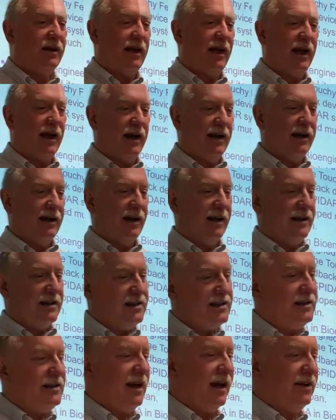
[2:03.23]
And
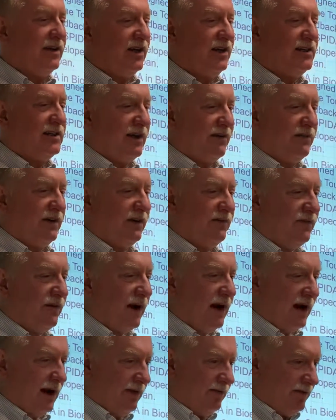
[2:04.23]
this is
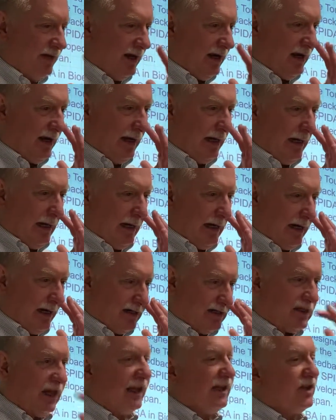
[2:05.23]
1975.
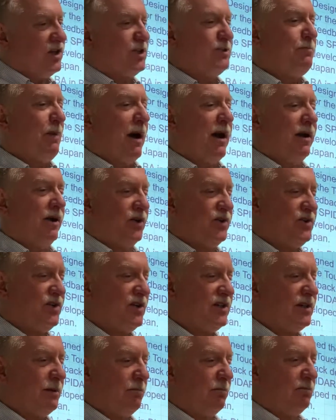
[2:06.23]
It's like the Spider
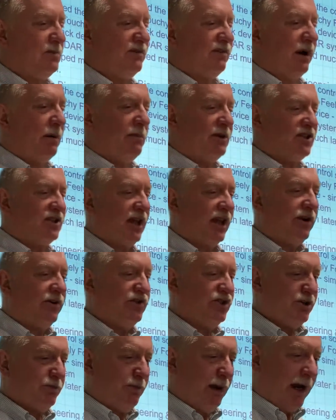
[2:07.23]
system developed much later
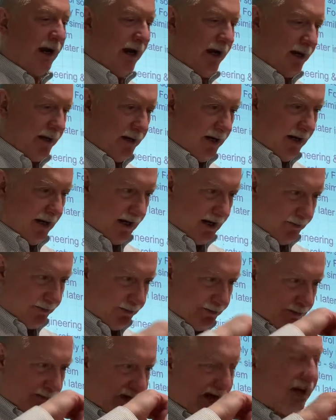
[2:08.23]
in Japan,
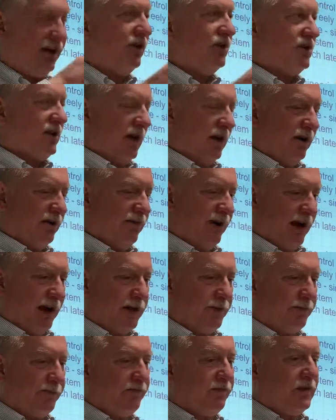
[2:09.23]
10 years later, in
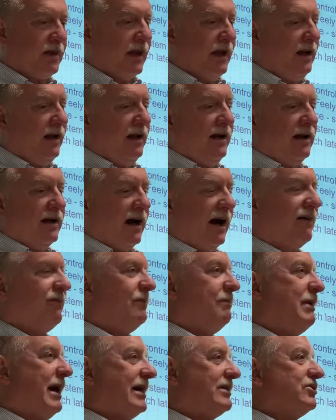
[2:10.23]
fact. I have
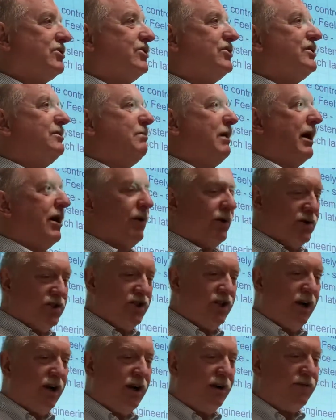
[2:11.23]
a bachelor's in
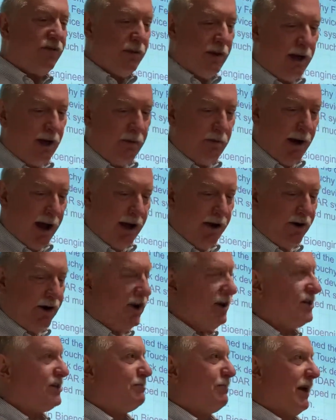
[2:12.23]
bioengineering from there, a minor
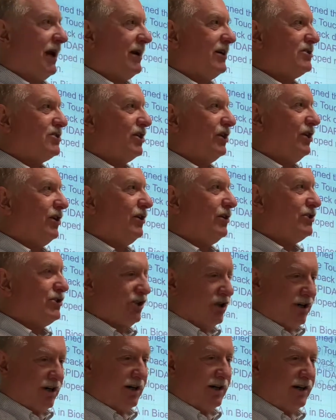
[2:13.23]
in Spanish
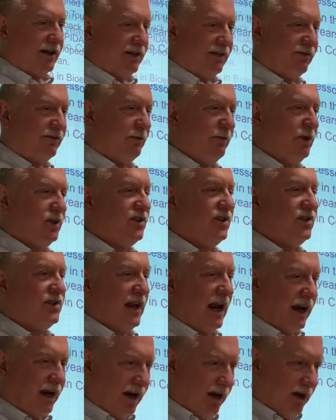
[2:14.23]
literature from UC
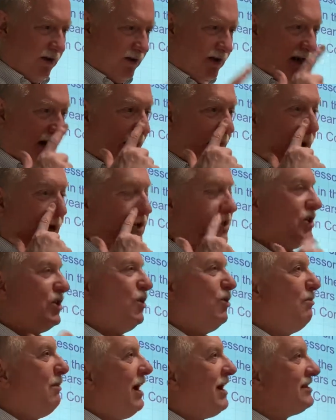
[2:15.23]
San Diego. Then I went to
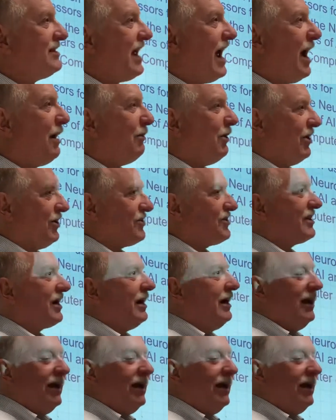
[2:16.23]
UMass Amherst.